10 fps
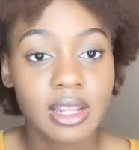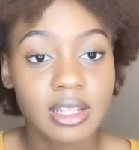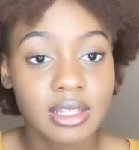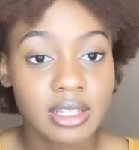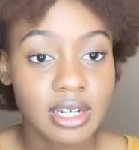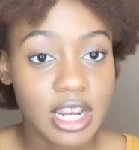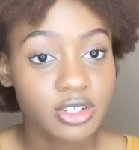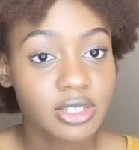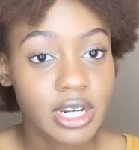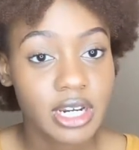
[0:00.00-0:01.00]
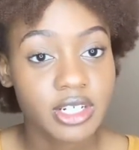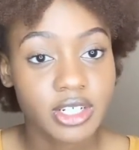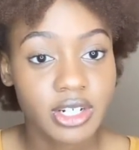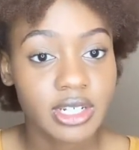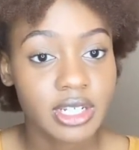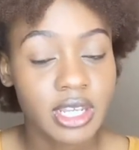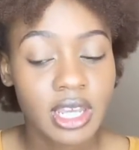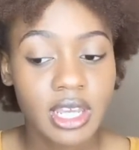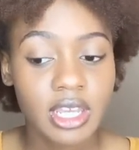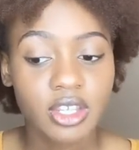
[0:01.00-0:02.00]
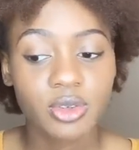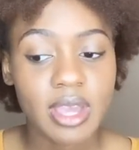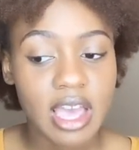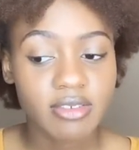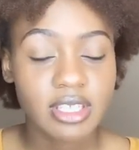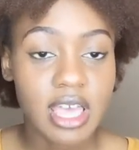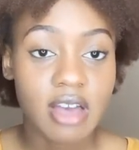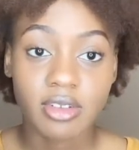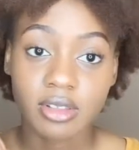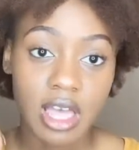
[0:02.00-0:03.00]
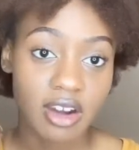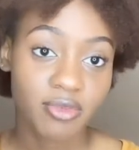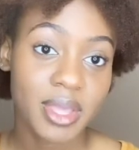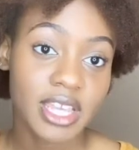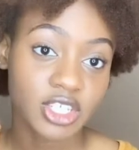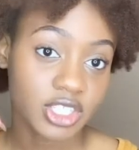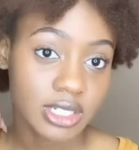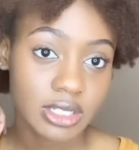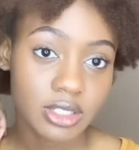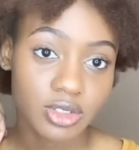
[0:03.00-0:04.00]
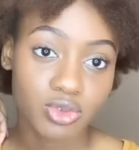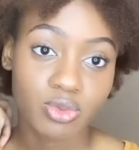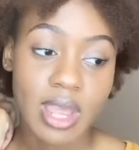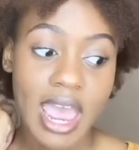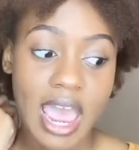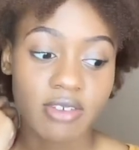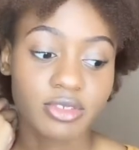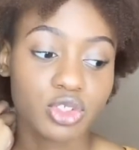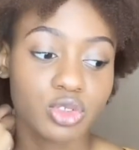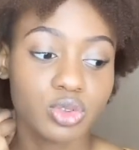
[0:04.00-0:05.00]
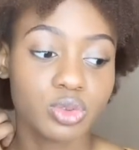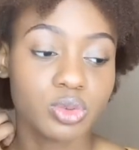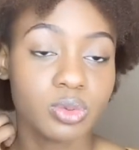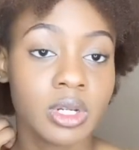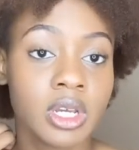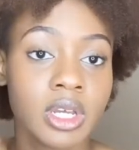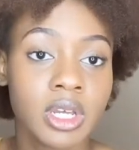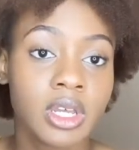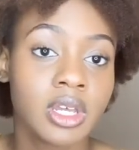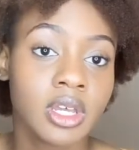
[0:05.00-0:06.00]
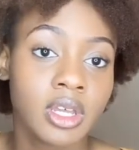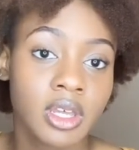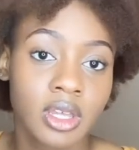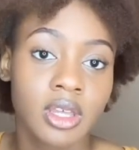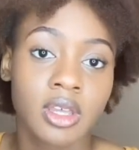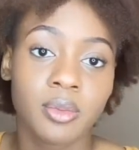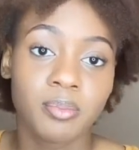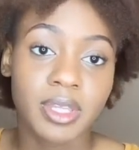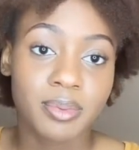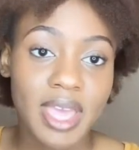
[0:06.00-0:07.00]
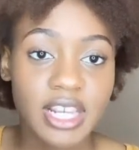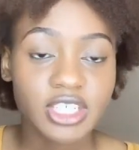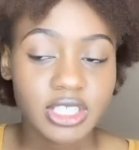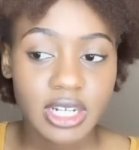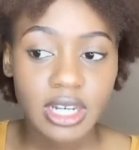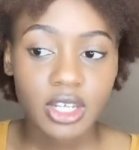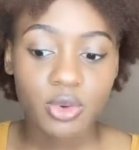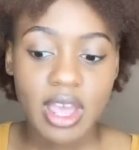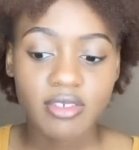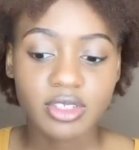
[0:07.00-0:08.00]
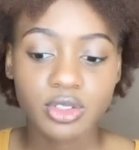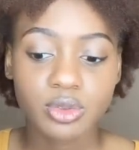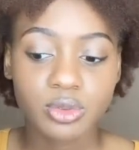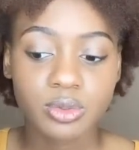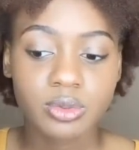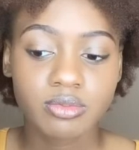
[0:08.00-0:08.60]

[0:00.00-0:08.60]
the natural hair journey you have to have a lot of patience you have to be patient you have to